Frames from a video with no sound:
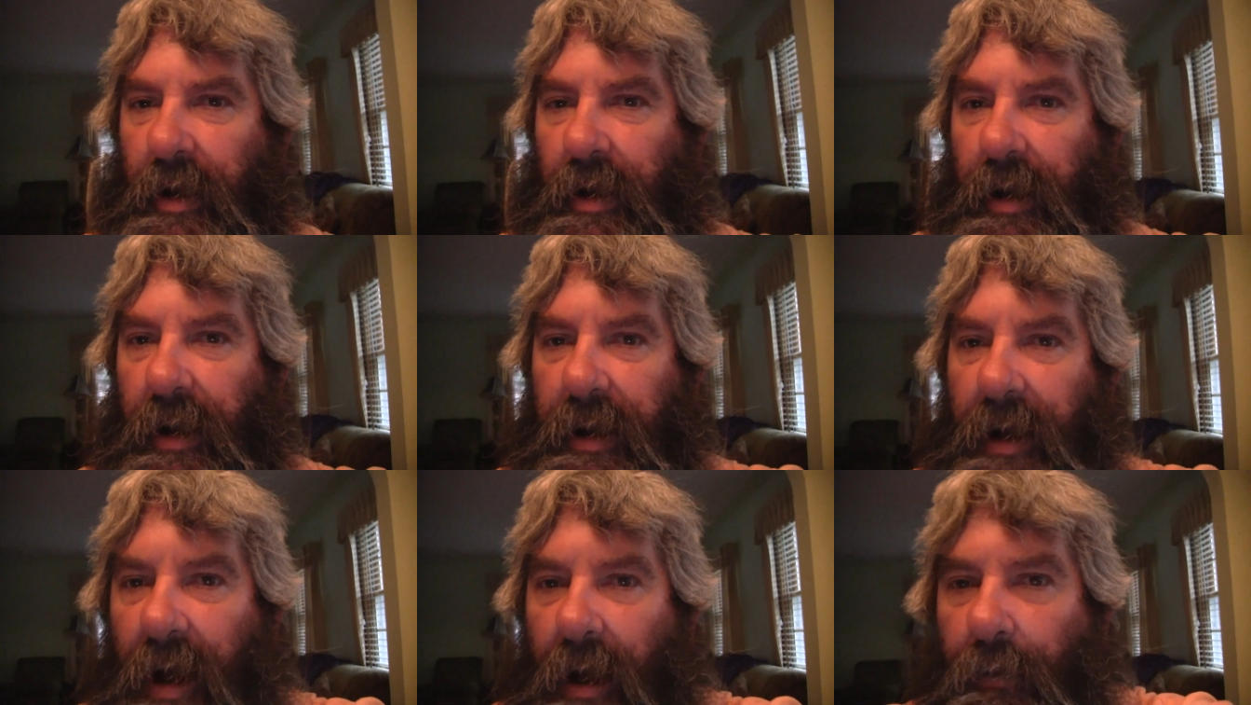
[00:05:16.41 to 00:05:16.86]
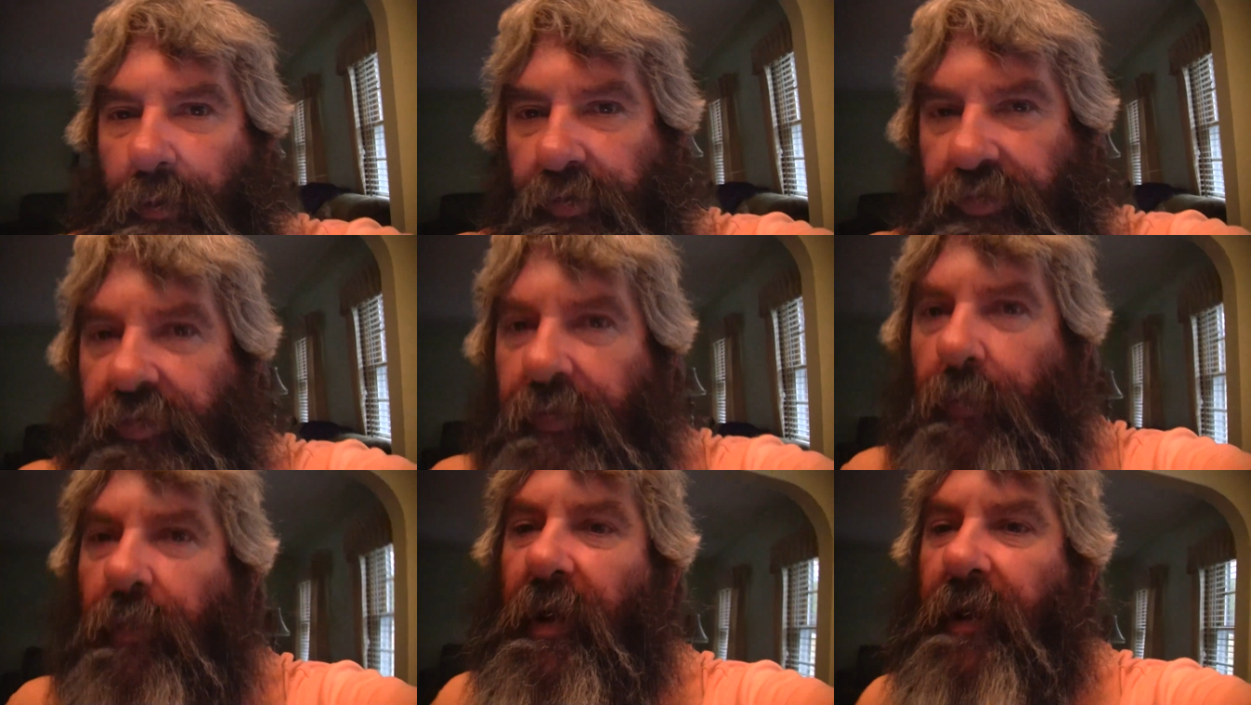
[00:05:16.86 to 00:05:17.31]
Hey, how
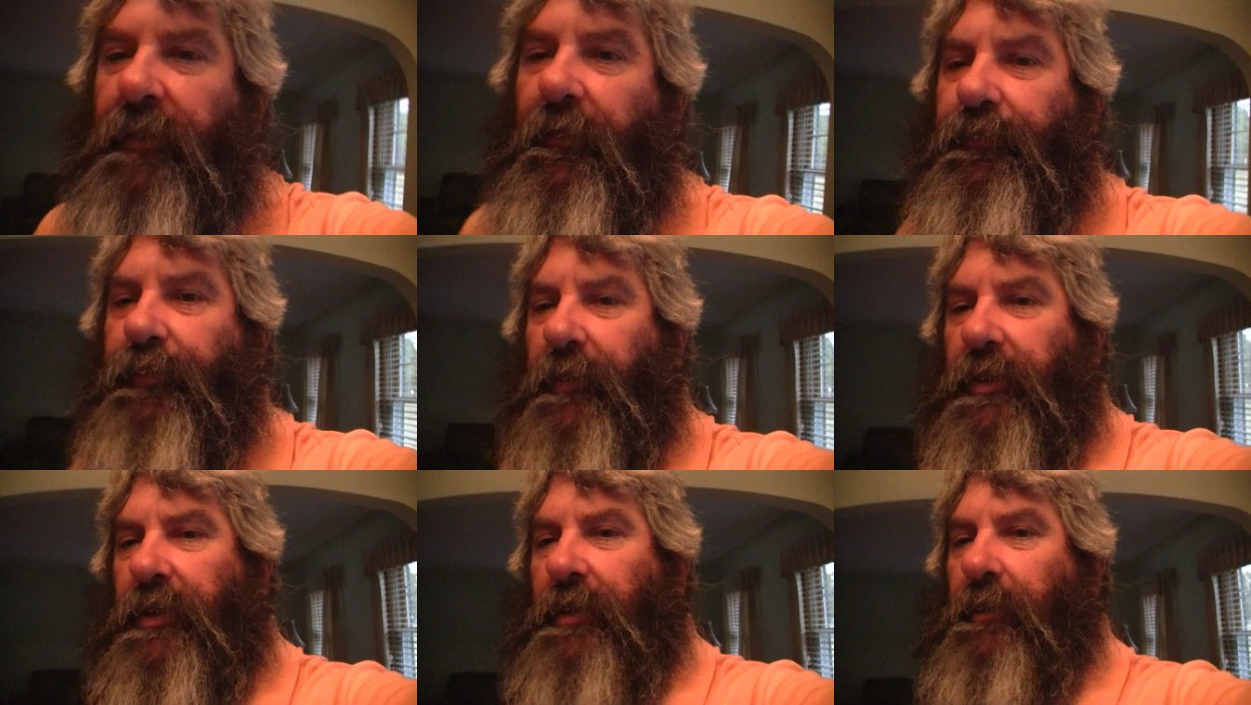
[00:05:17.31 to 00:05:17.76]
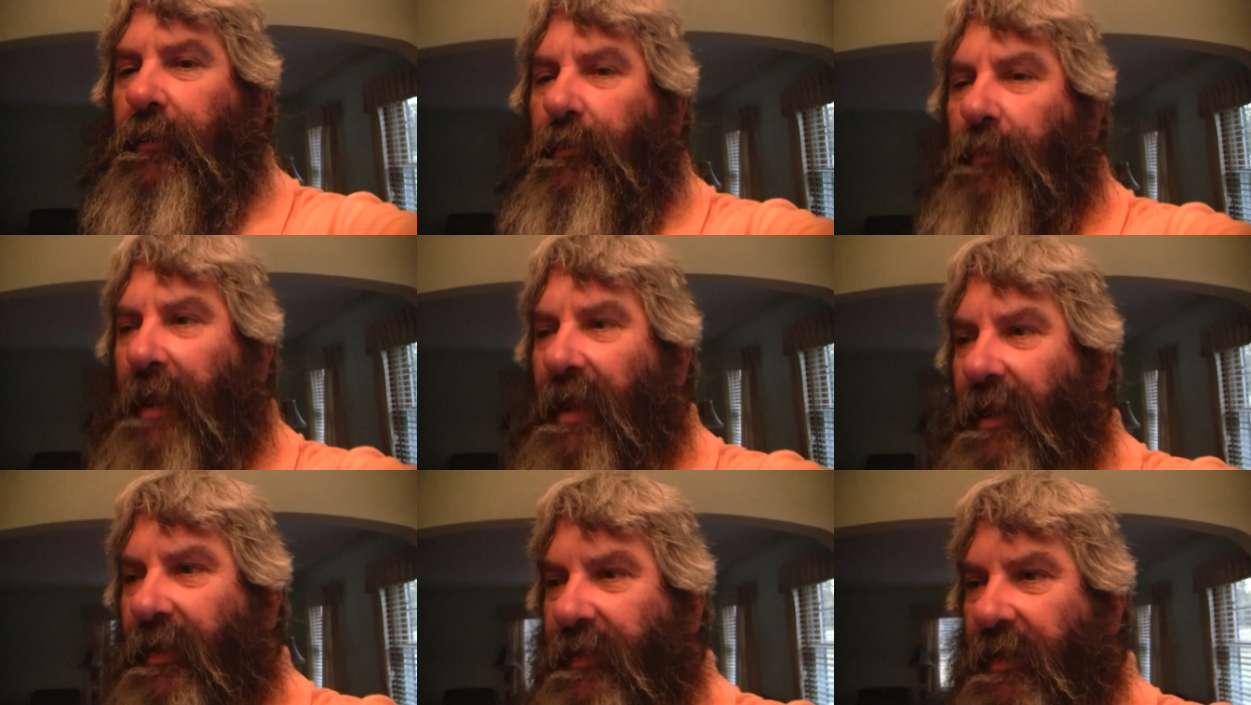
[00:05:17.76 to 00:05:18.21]
was the weather for
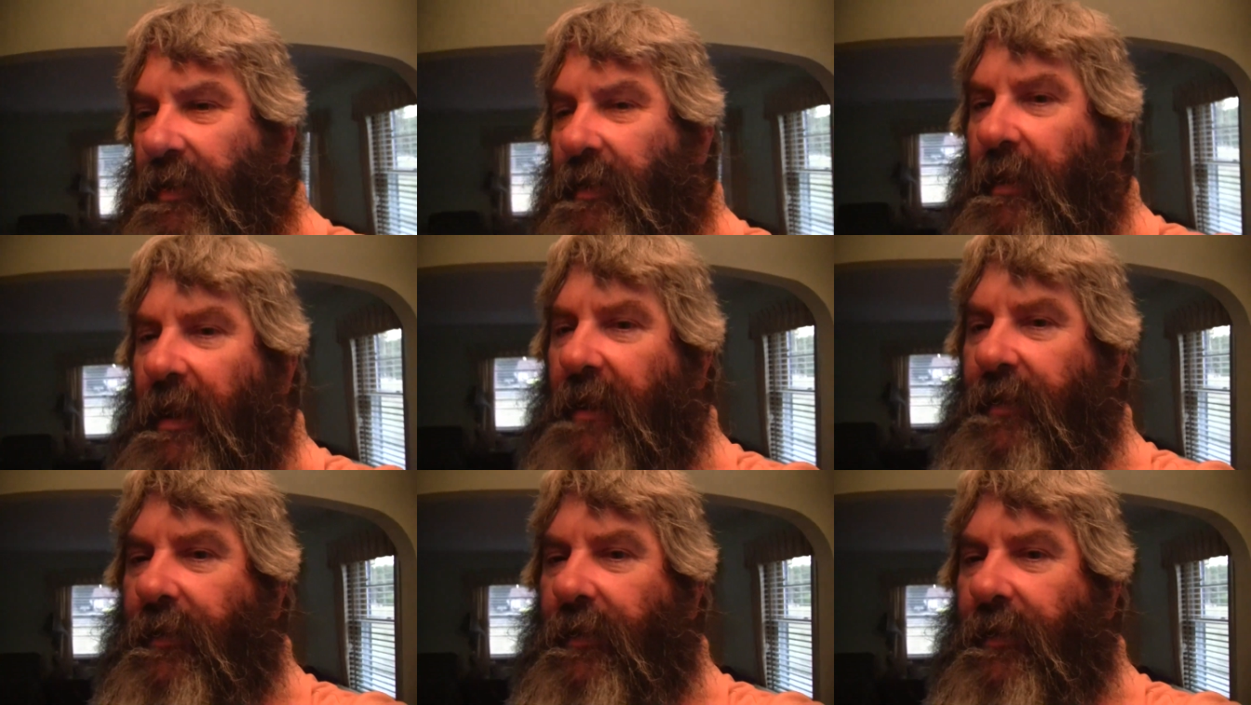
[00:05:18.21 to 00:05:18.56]
you out there